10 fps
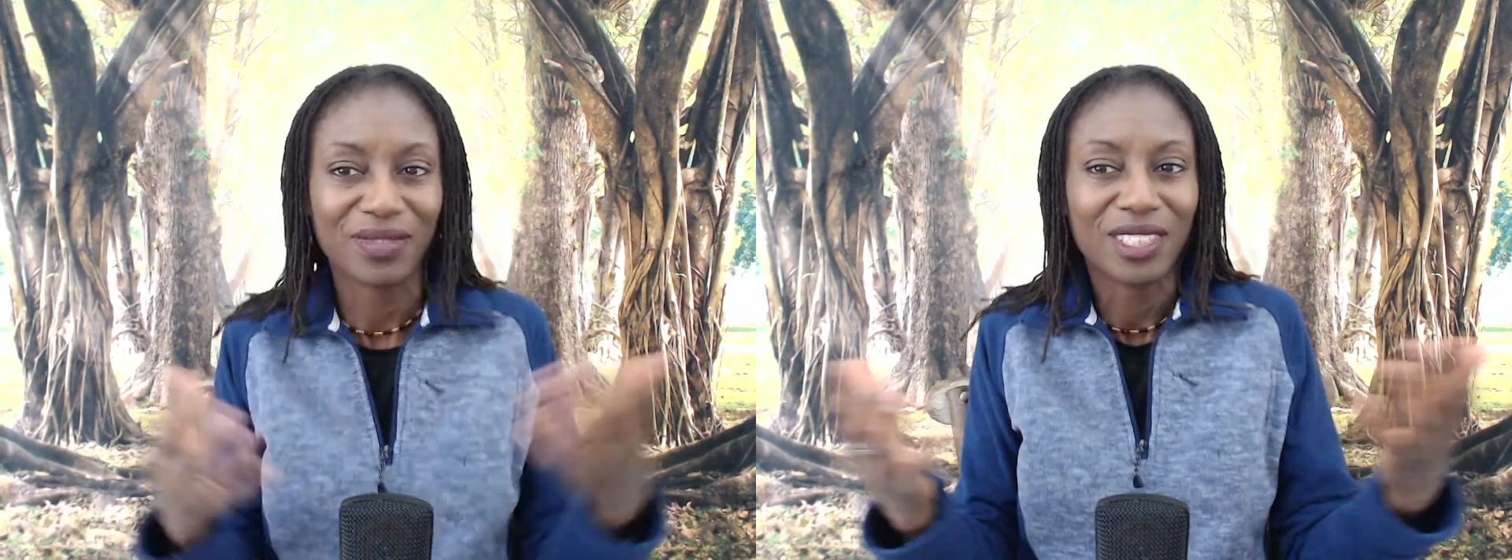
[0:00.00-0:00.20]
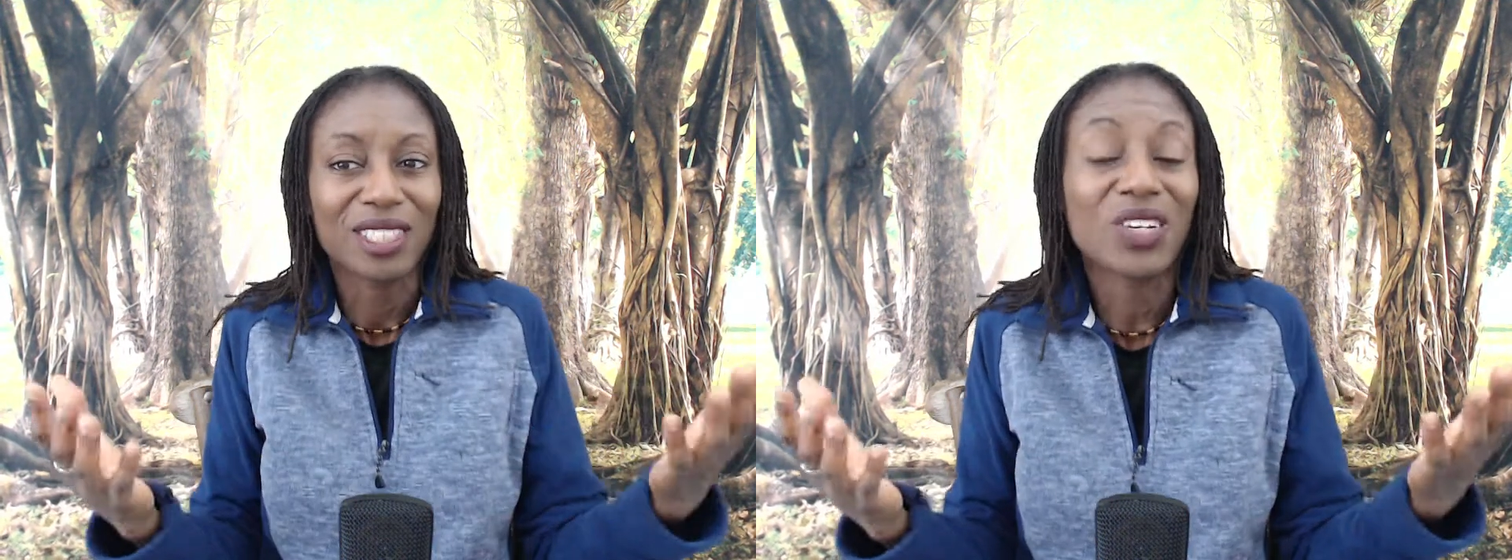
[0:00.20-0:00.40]

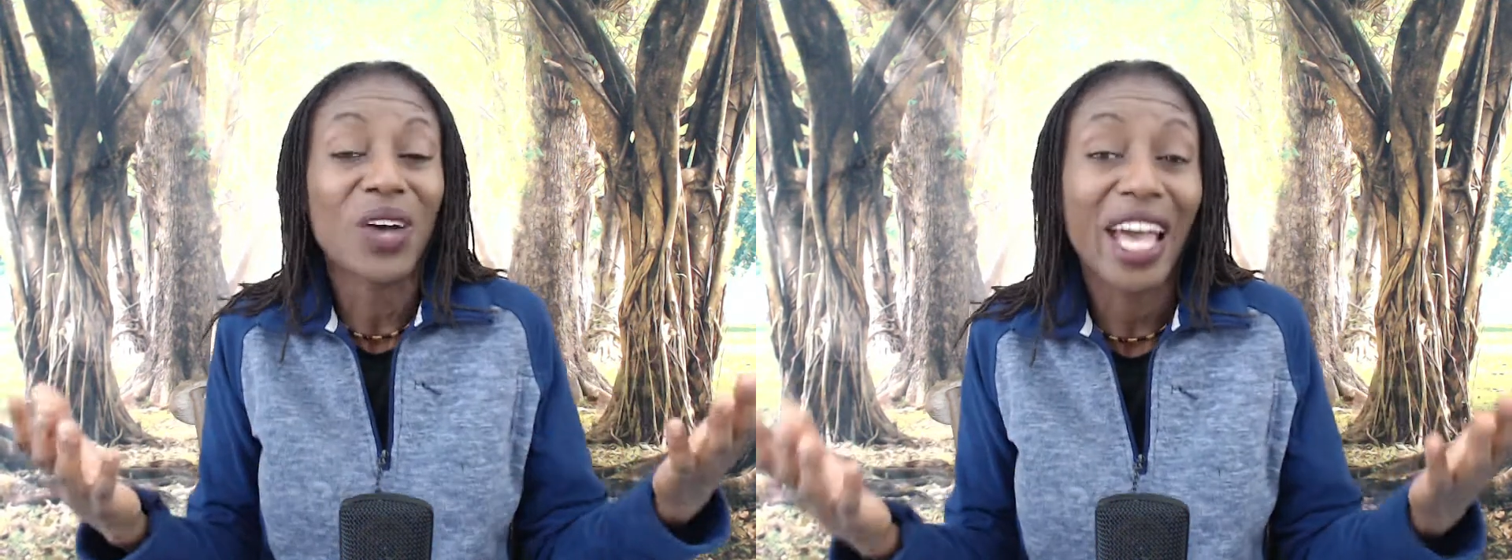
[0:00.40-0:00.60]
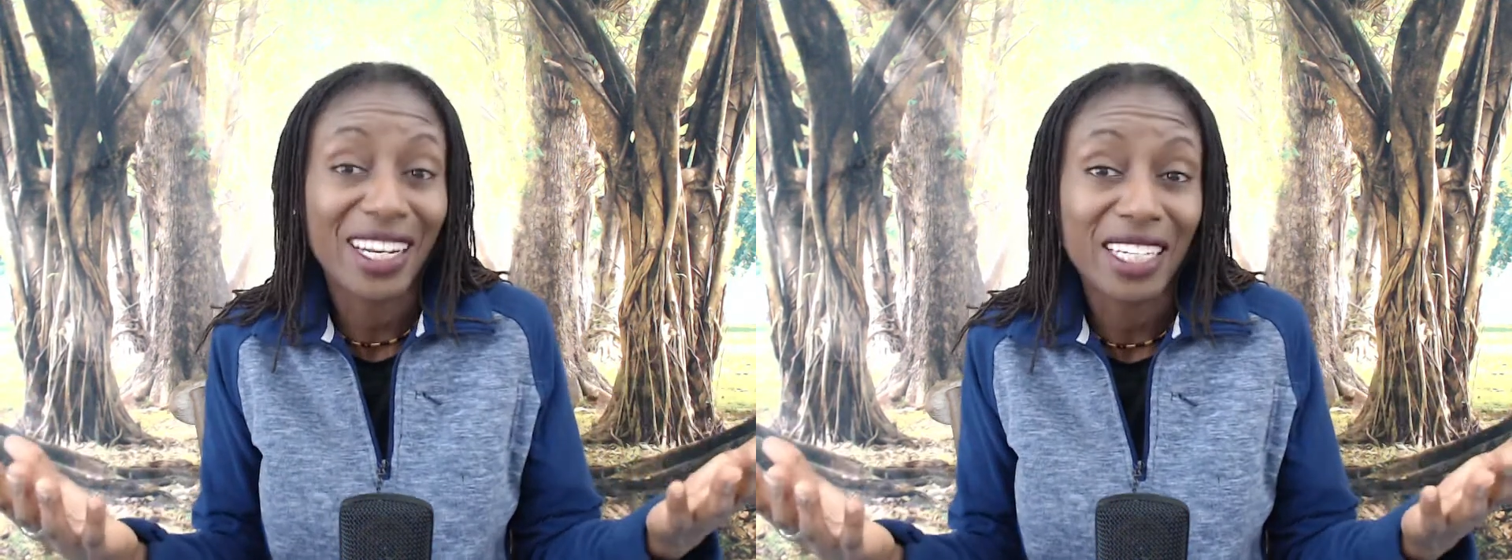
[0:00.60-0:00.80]
So
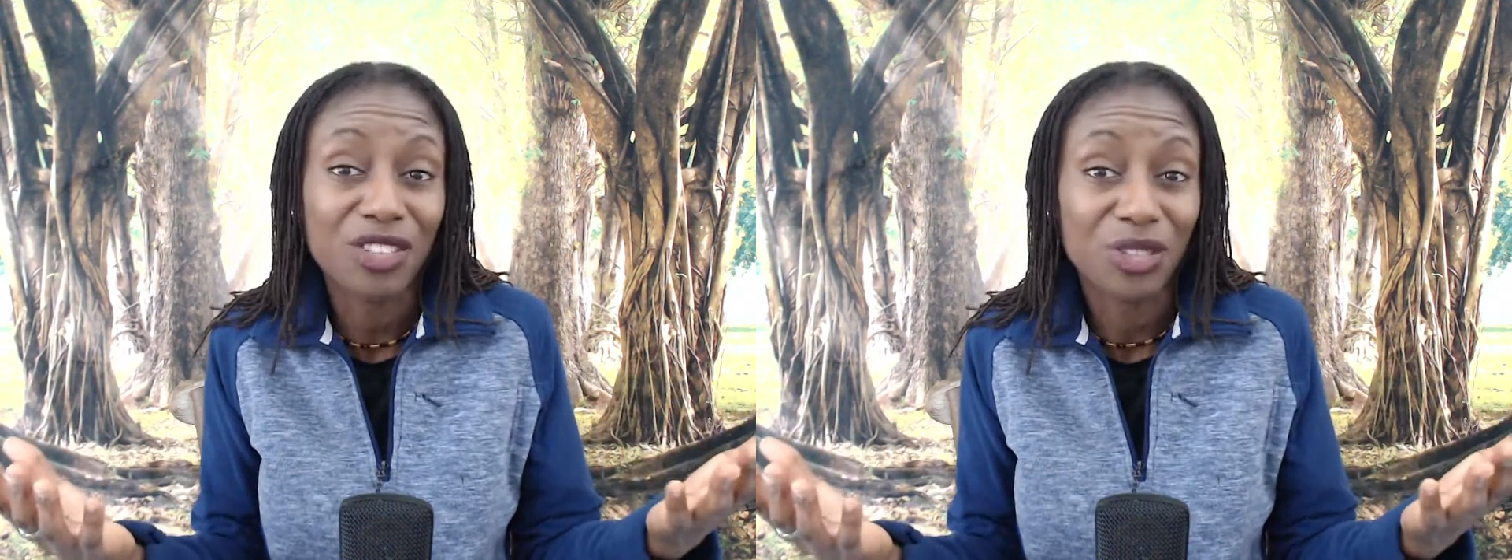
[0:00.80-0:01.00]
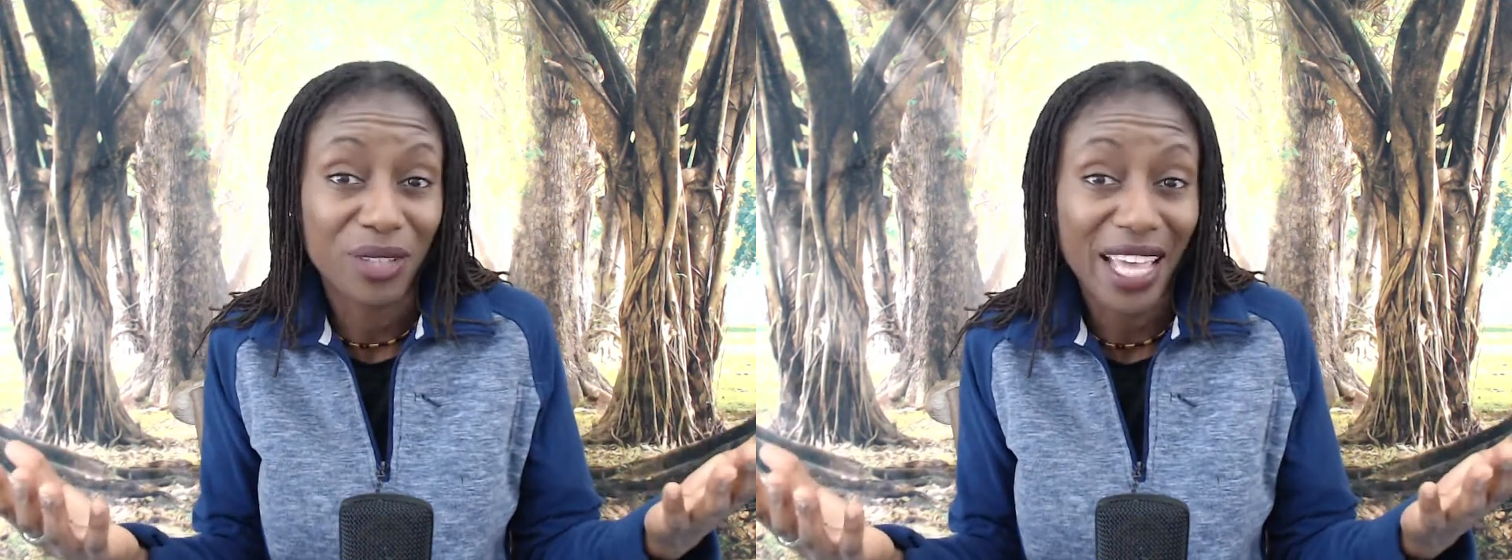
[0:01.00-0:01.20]
how do you
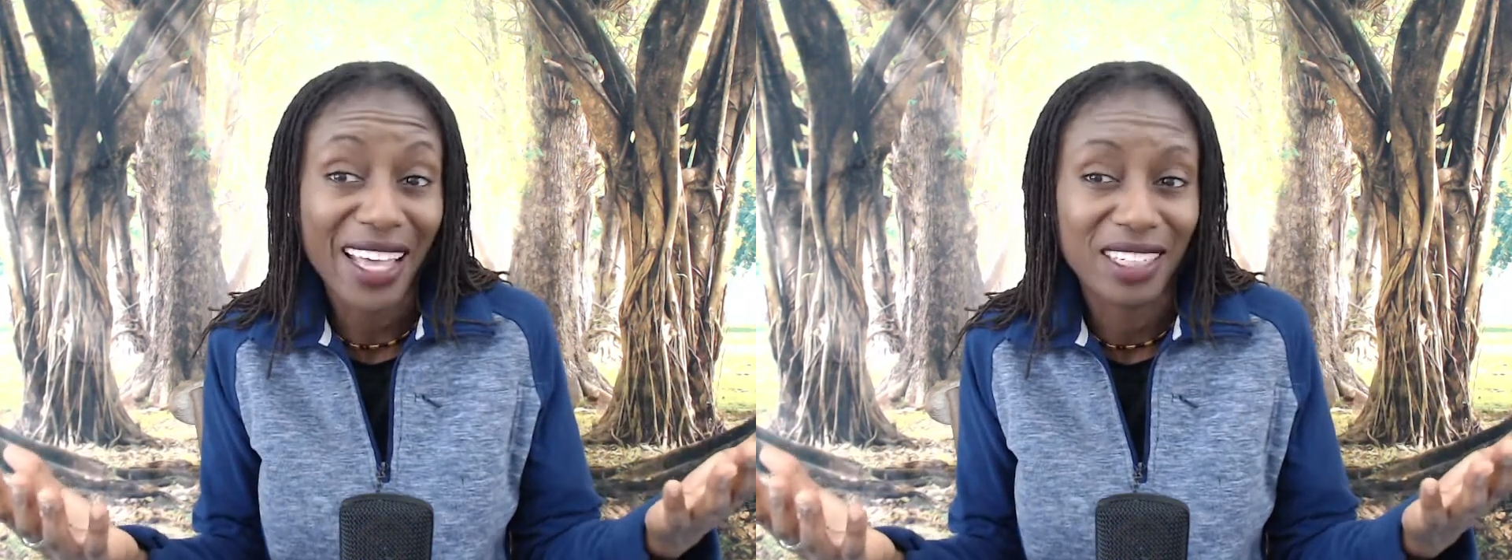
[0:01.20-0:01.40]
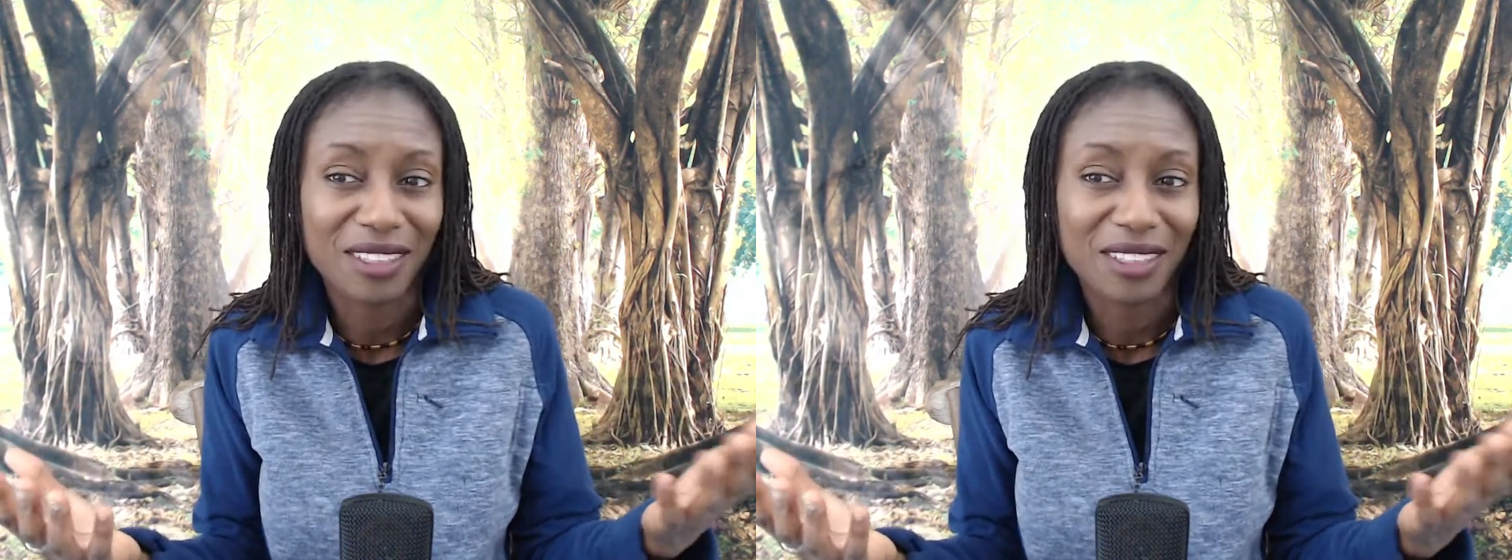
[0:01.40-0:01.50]
do that?